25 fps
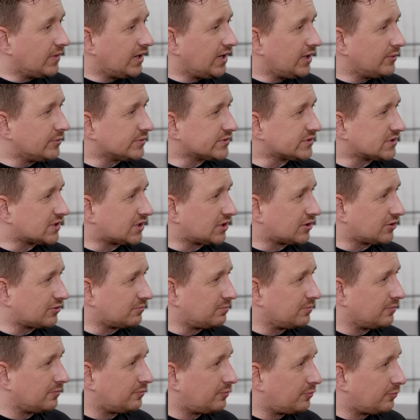It was,
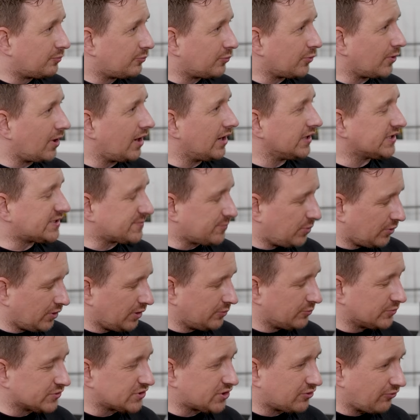price
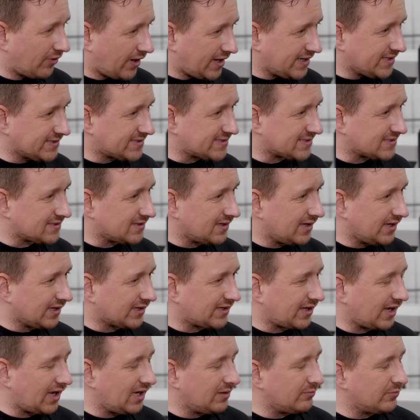point was great.
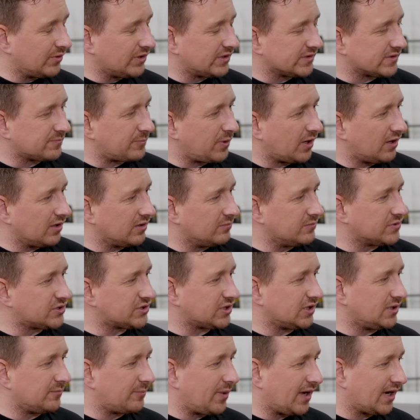It came with a part of the
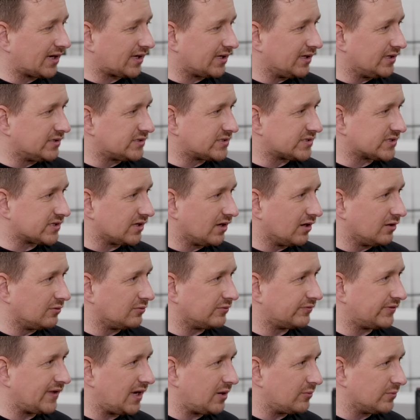machine package, so
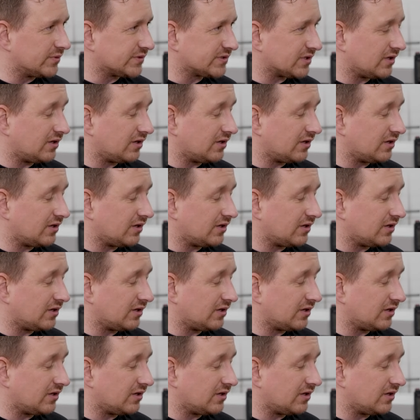that was